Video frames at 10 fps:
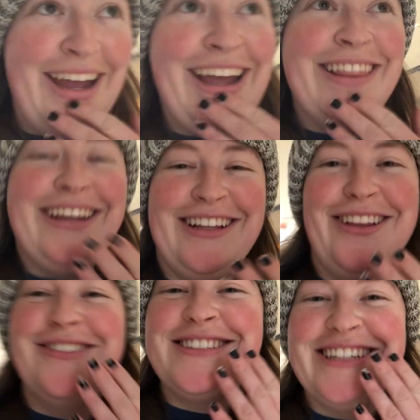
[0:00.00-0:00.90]
and they
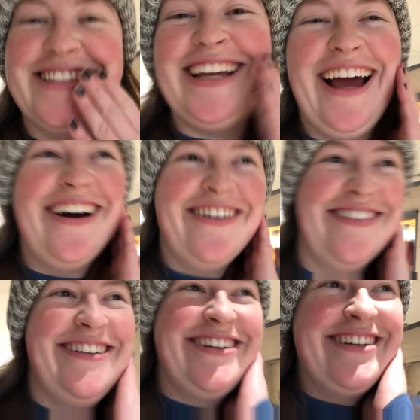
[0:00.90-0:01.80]
closed it
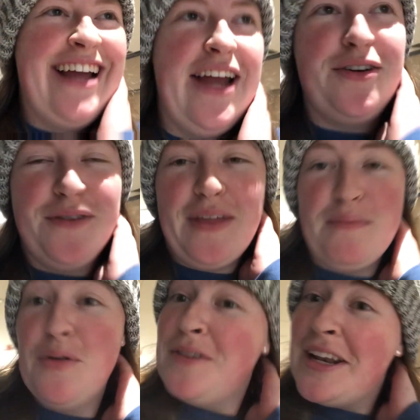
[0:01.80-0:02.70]
down. I don't know if they
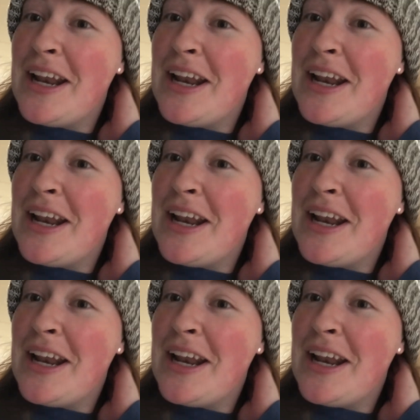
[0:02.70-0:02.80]
moved it